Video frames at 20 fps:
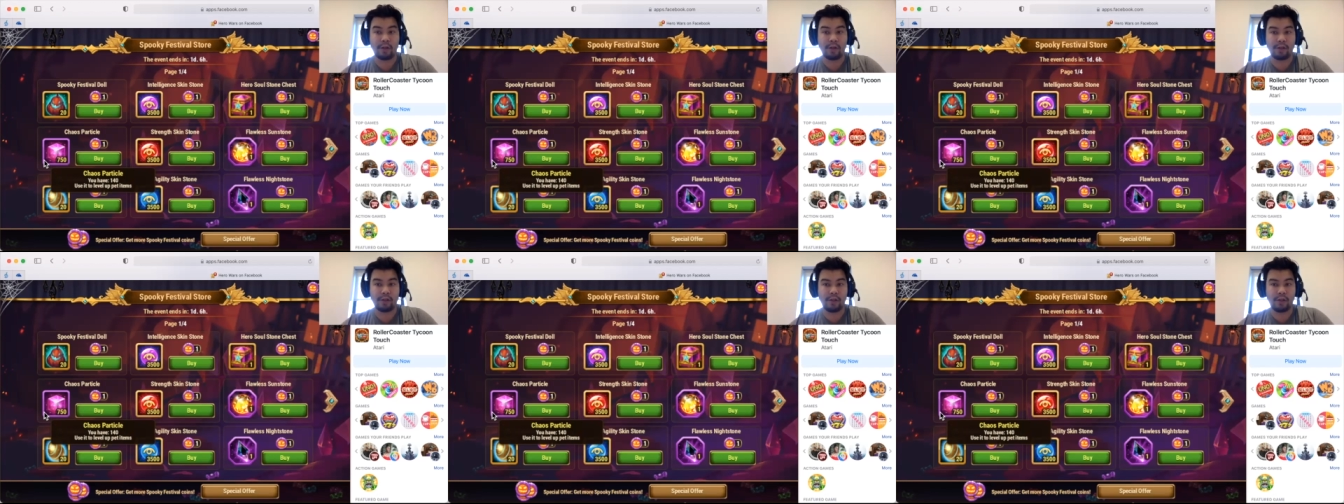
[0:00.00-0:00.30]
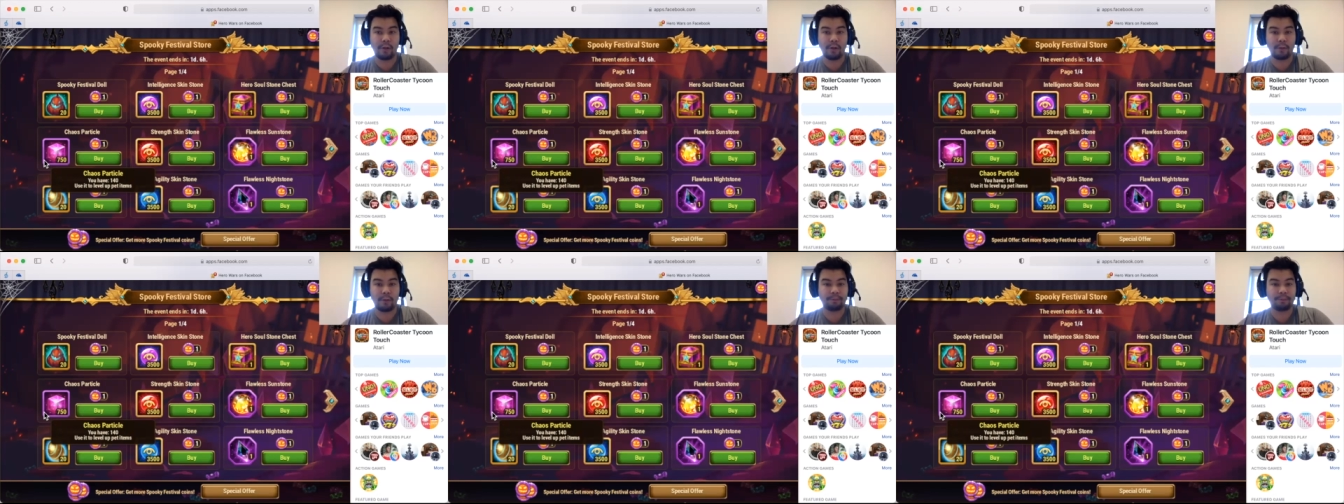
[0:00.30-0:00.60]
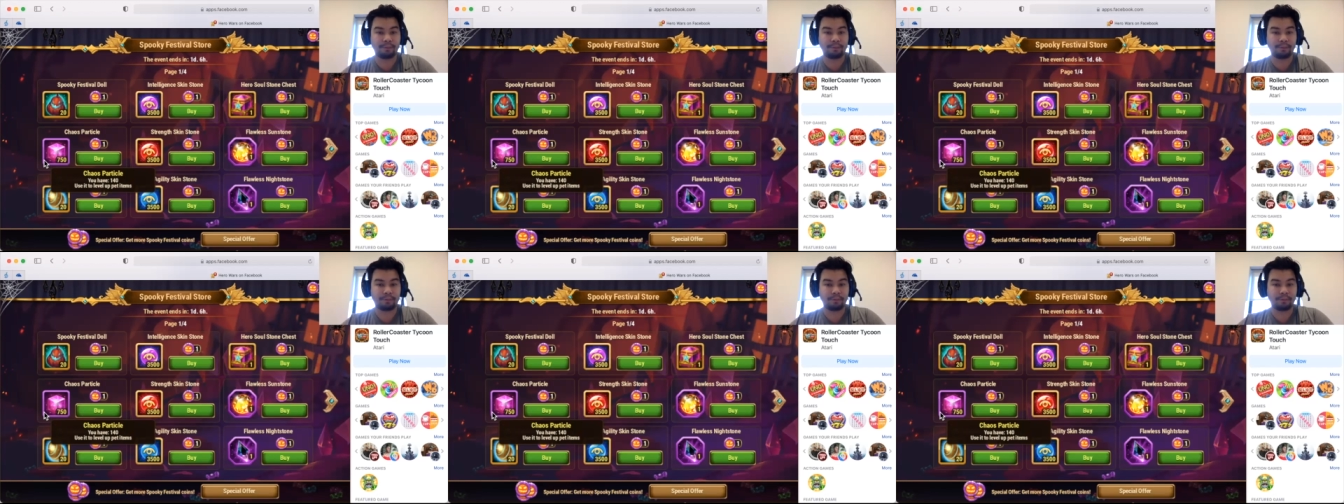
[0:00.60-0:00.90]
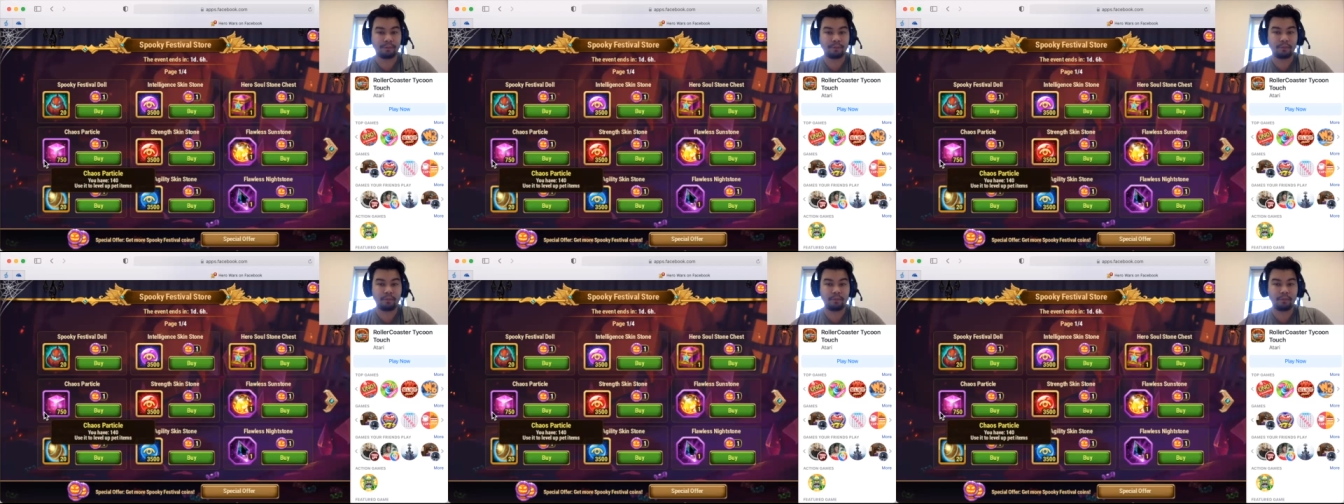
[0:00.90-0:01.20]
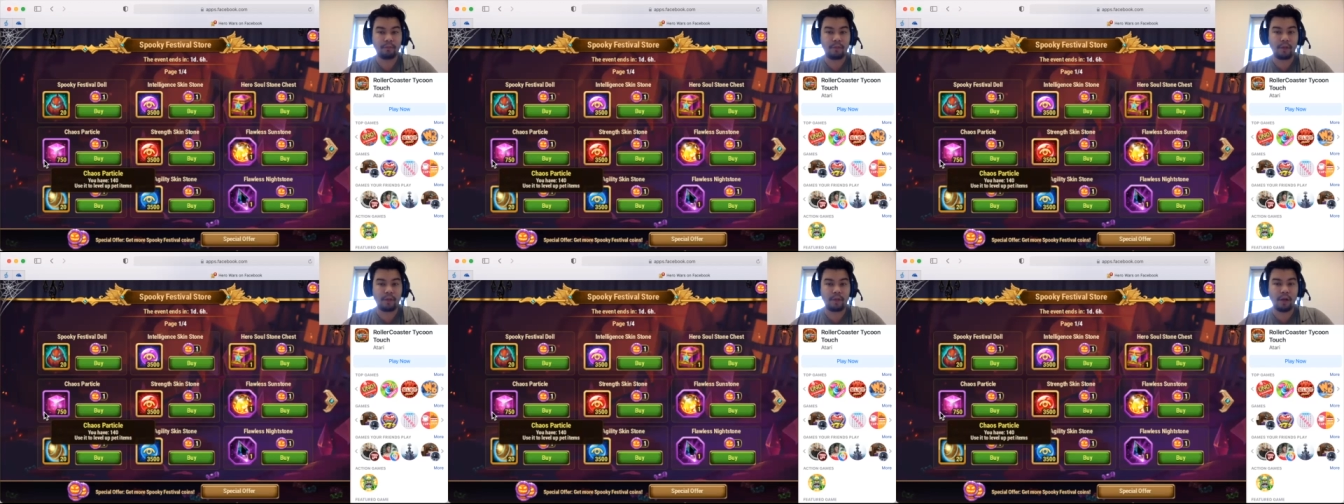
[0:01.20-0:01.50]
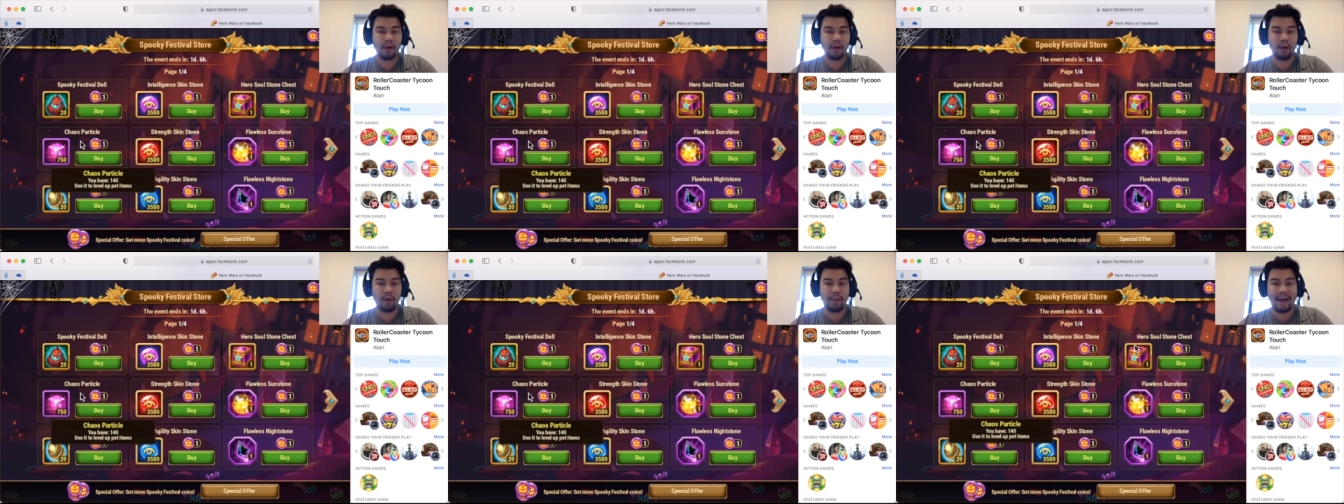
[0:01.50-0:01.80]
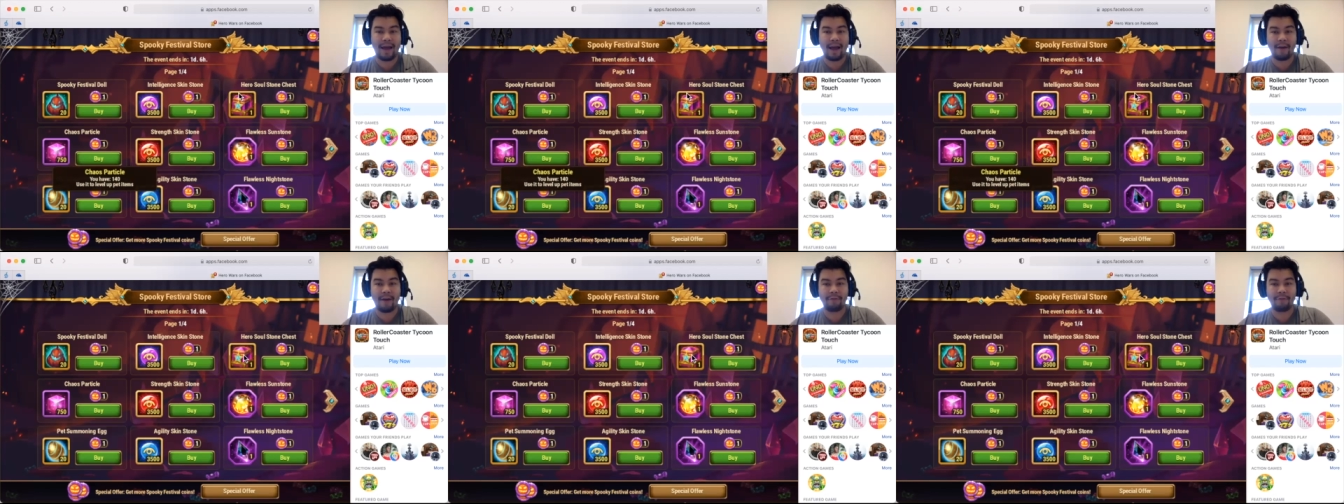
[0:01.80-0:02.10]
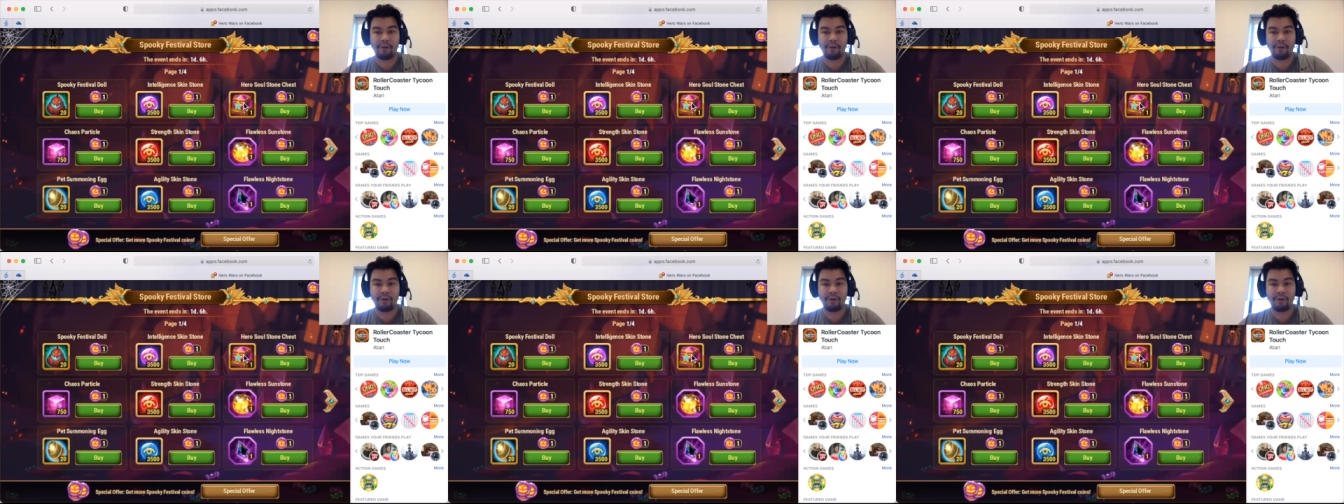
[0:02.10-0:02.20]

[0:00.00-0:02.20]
consider um, after